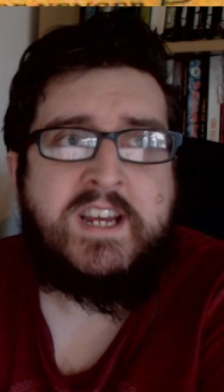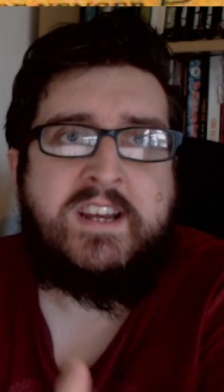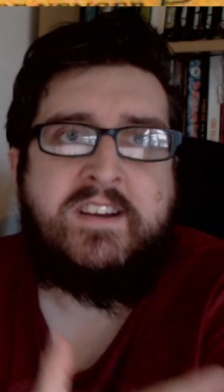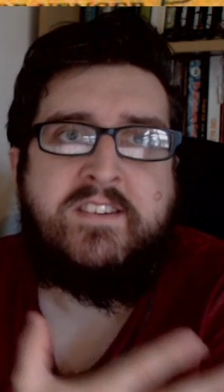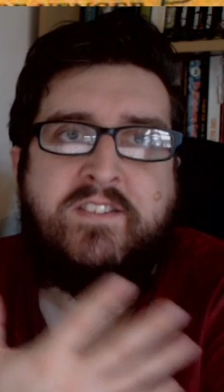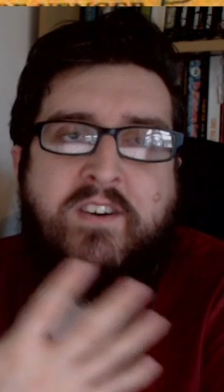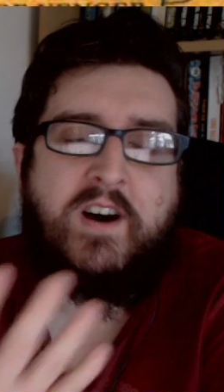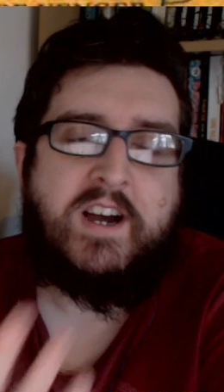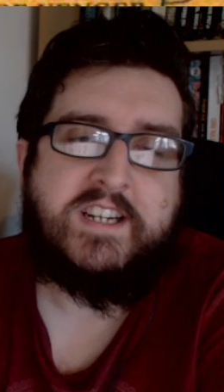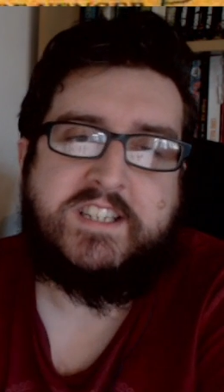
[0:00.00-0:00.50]

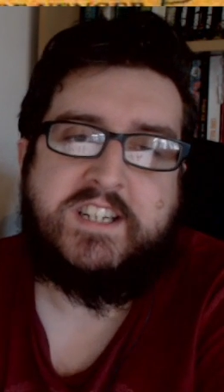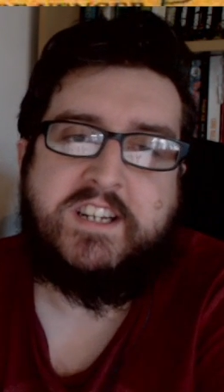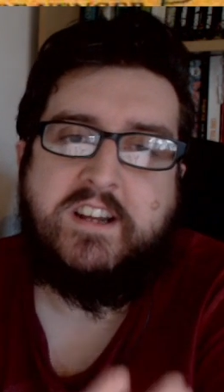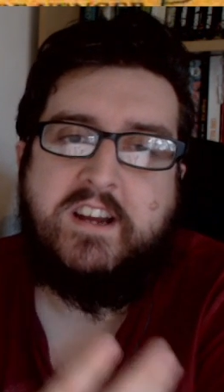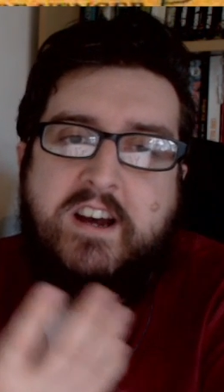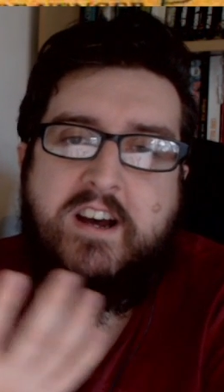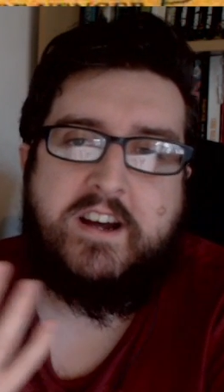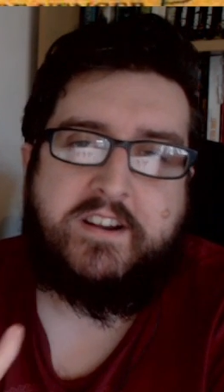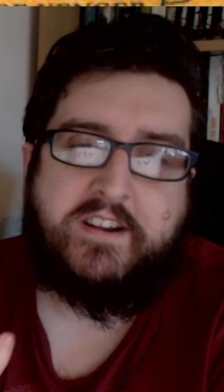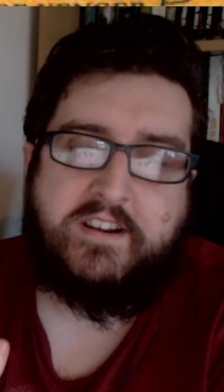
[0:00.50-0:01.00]
for
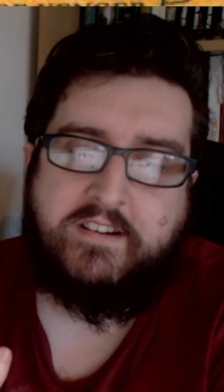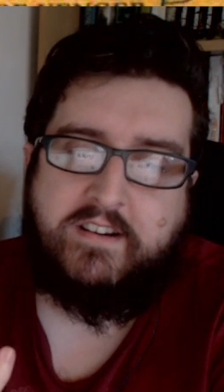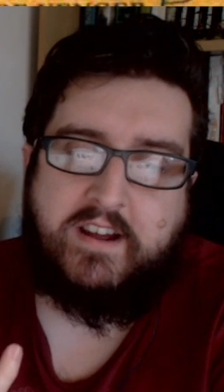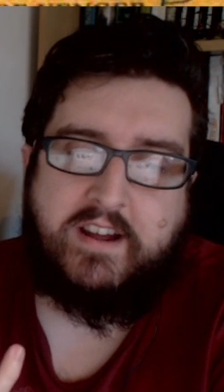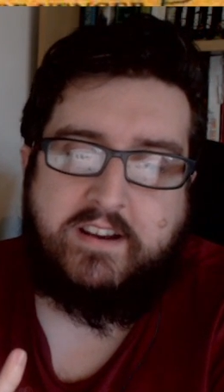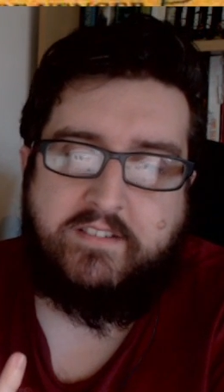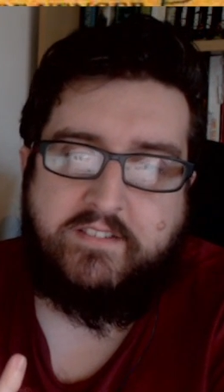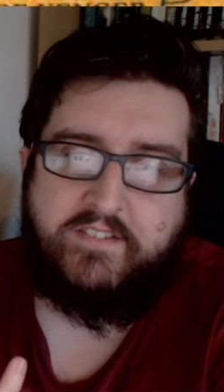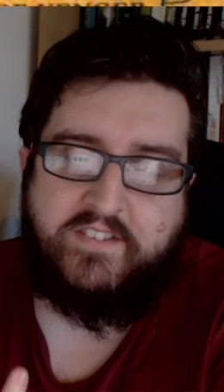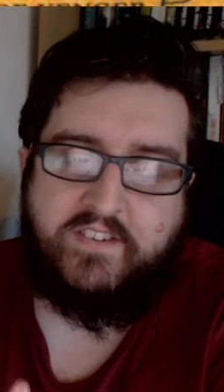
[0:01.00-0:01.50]
Isengard
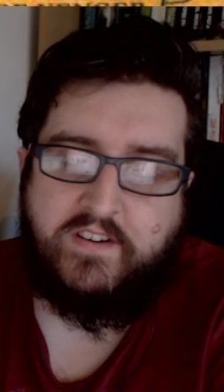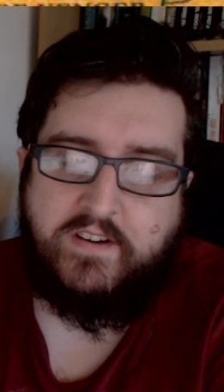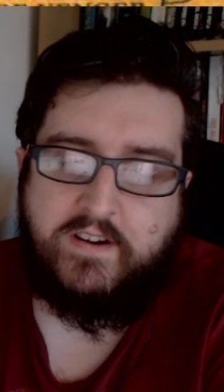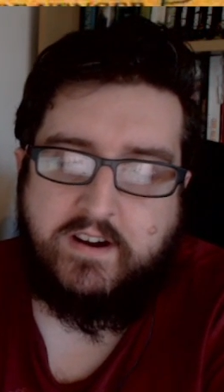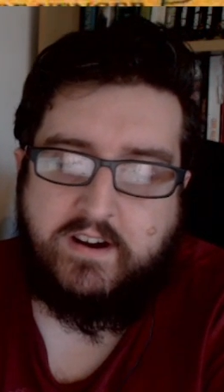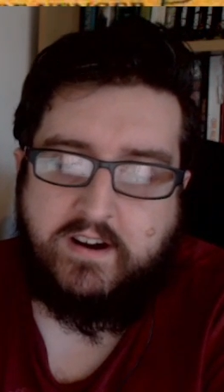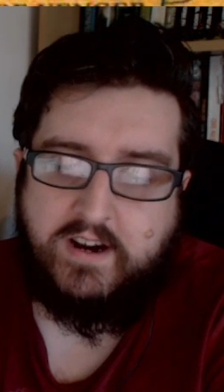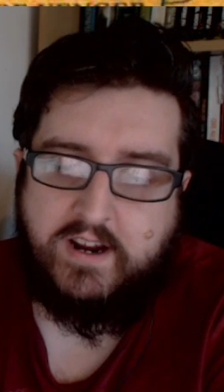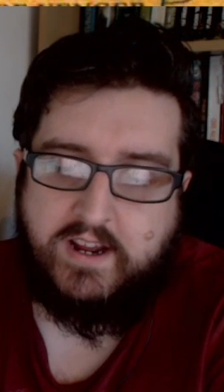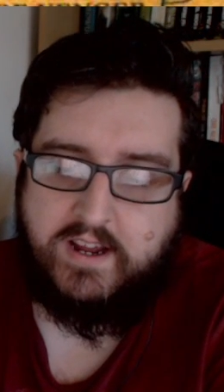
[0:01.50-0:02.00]
and
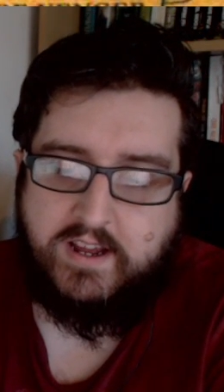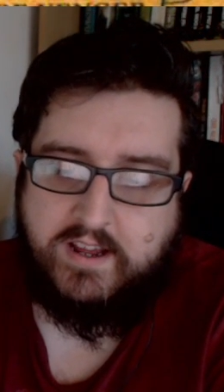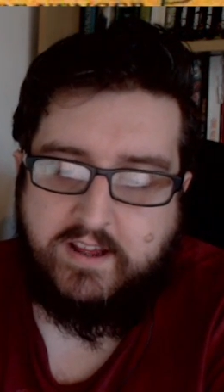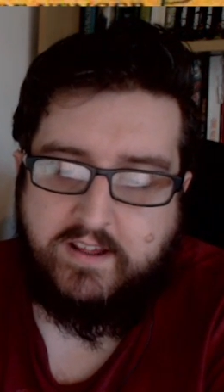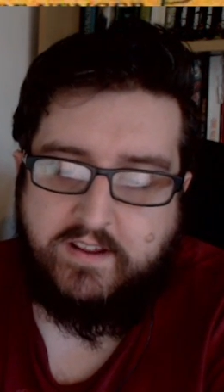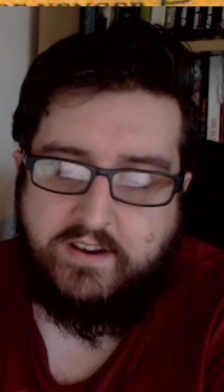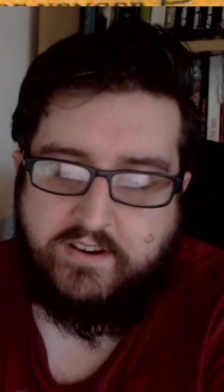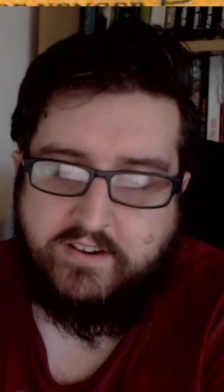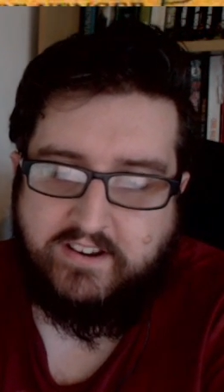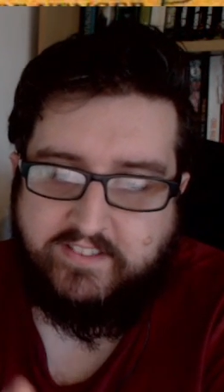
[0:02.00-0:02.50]

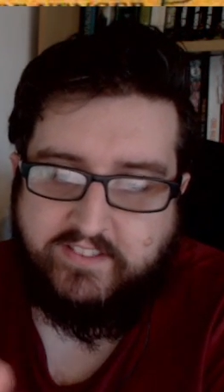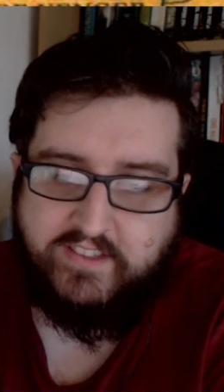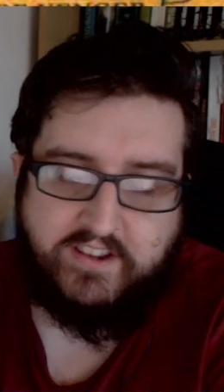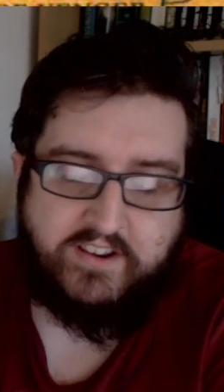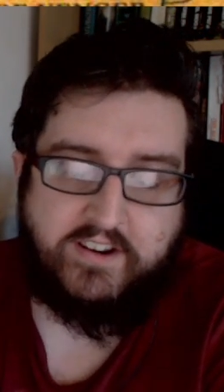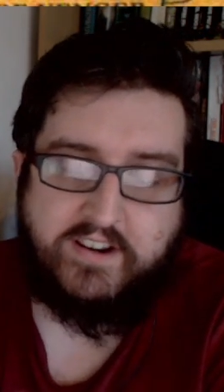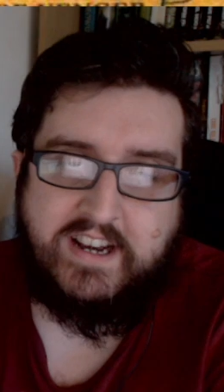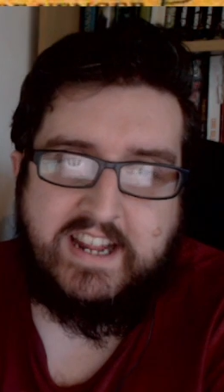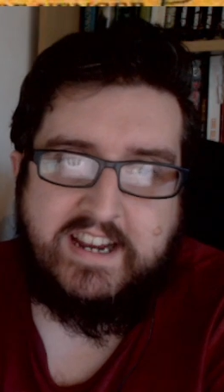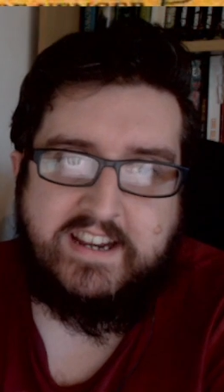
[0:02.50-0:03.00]
for the
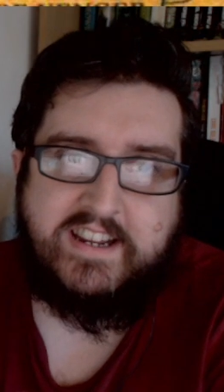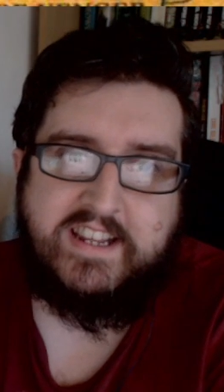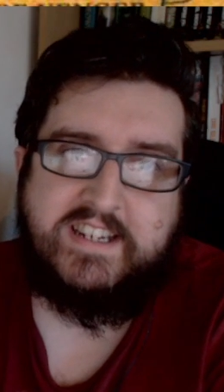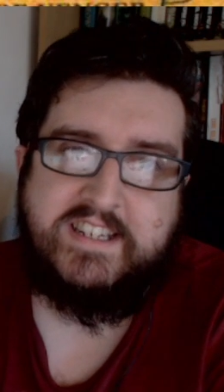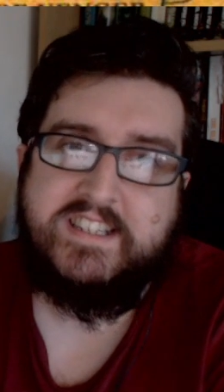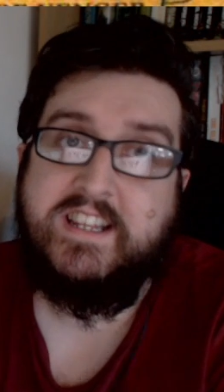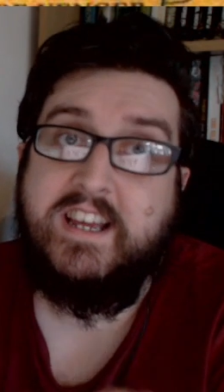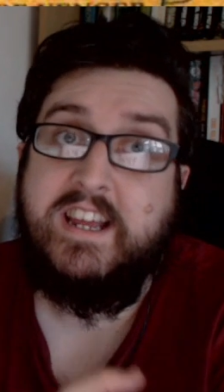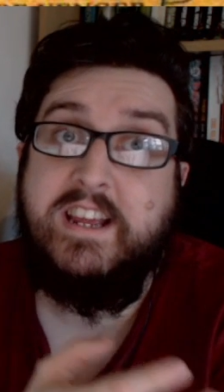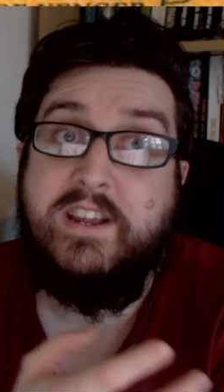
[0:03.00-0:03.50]

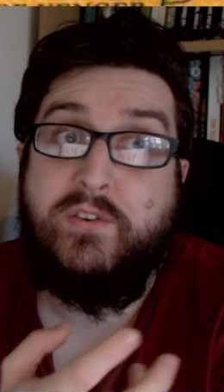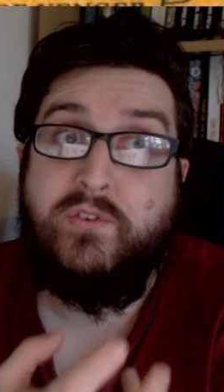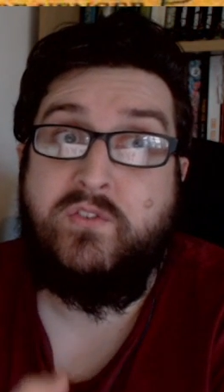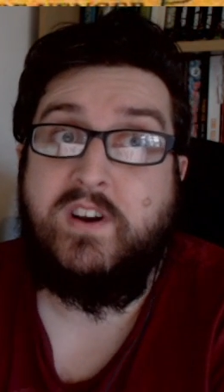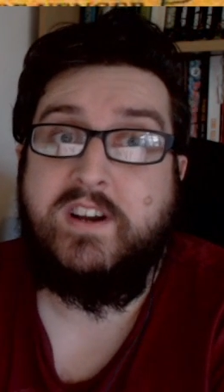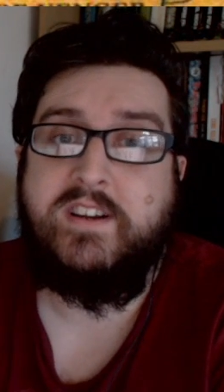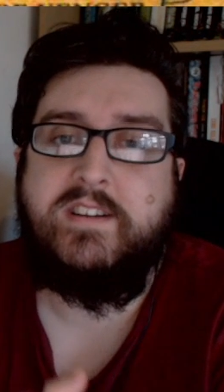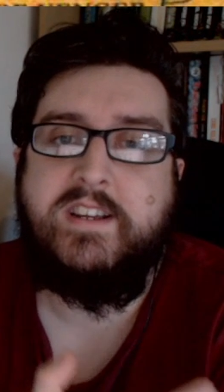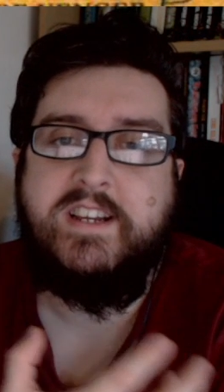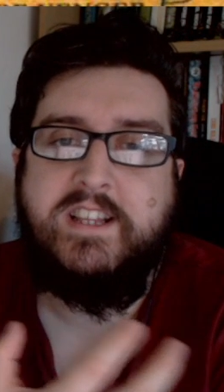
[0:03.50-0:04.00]
Dunlendings that is
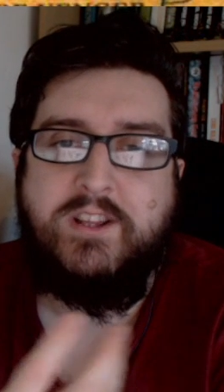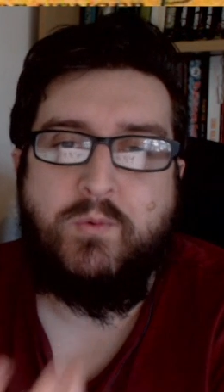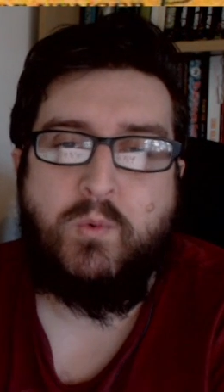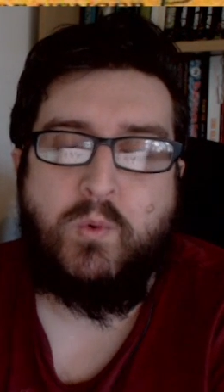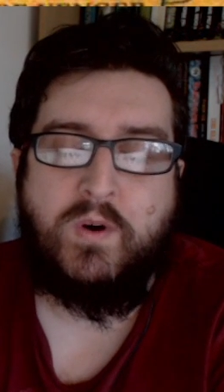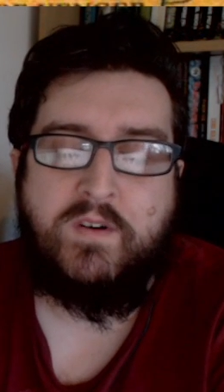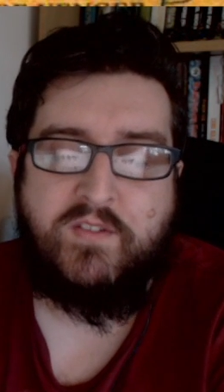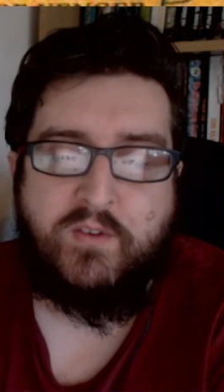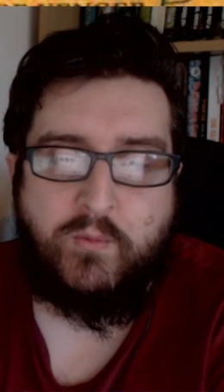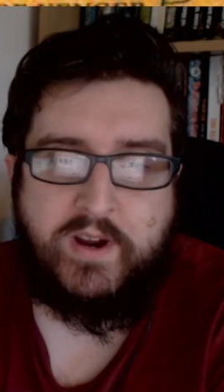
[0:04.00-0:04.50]
fighting in the
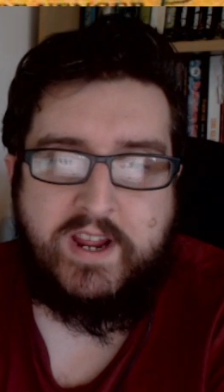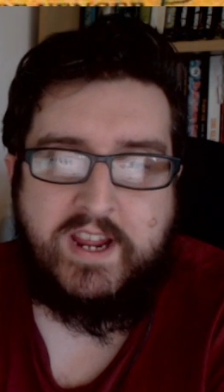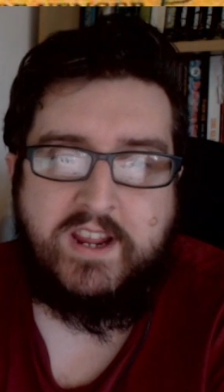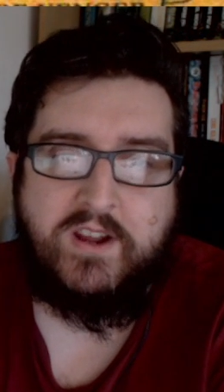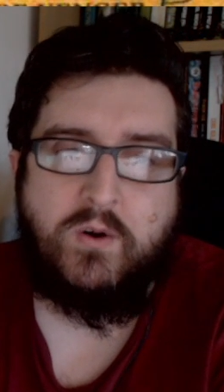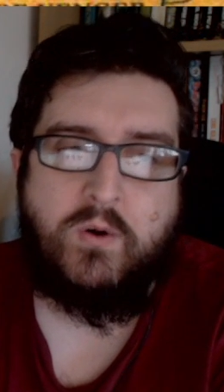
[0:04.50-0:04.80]
War of the Ring,